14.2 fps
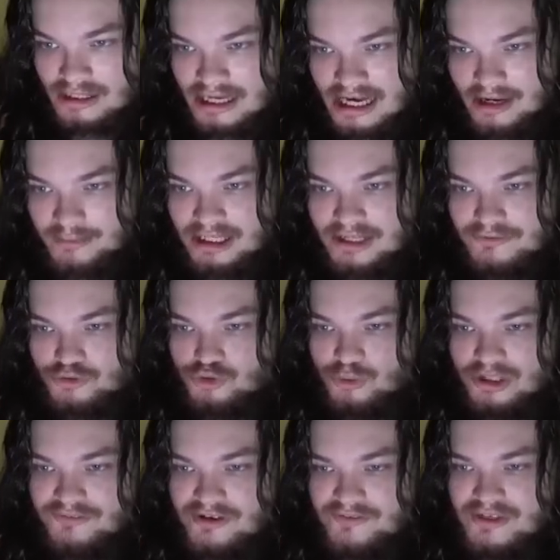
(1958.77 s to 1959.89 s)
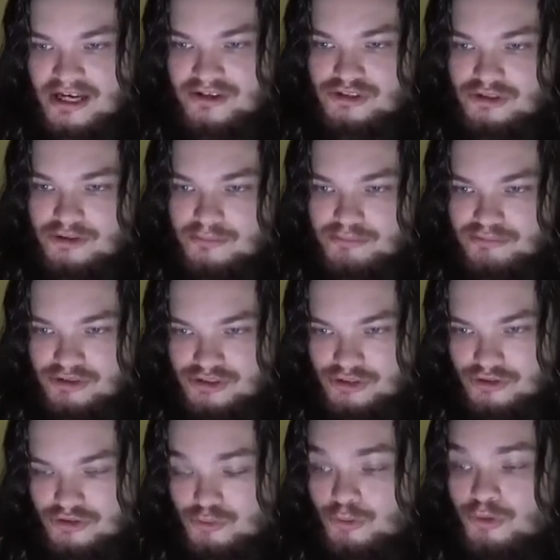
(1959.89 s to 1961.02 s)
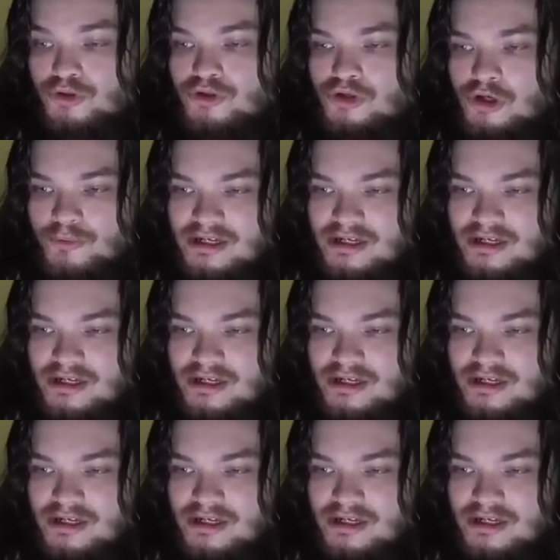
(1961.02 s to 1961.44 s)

How many of those twenty-five thousand prisoners? Well, no, no, no.